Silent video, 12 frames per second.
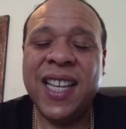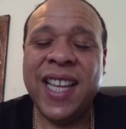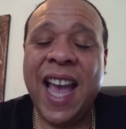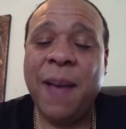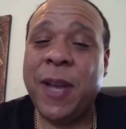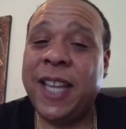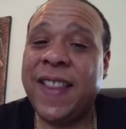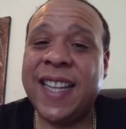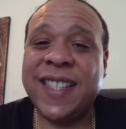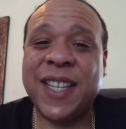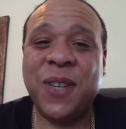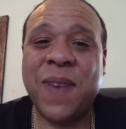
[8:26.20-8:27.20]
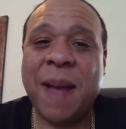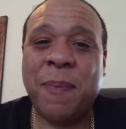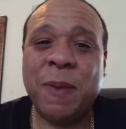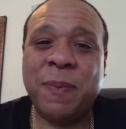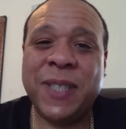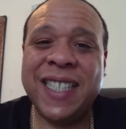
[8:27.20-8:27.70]
yeah, man, that's going to wrap
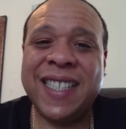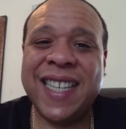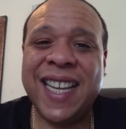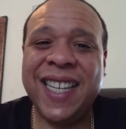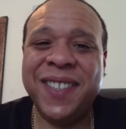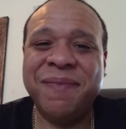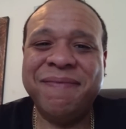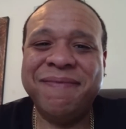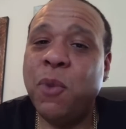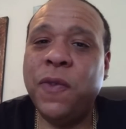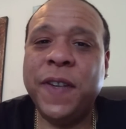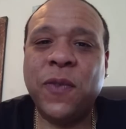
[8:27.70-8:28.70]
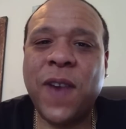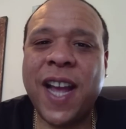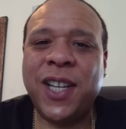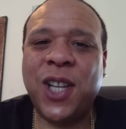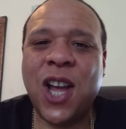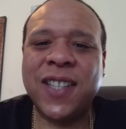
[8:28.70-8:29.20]
up DC. Moving
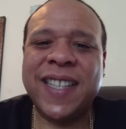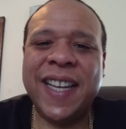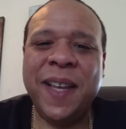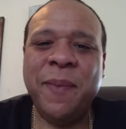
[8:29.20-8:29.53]
right along to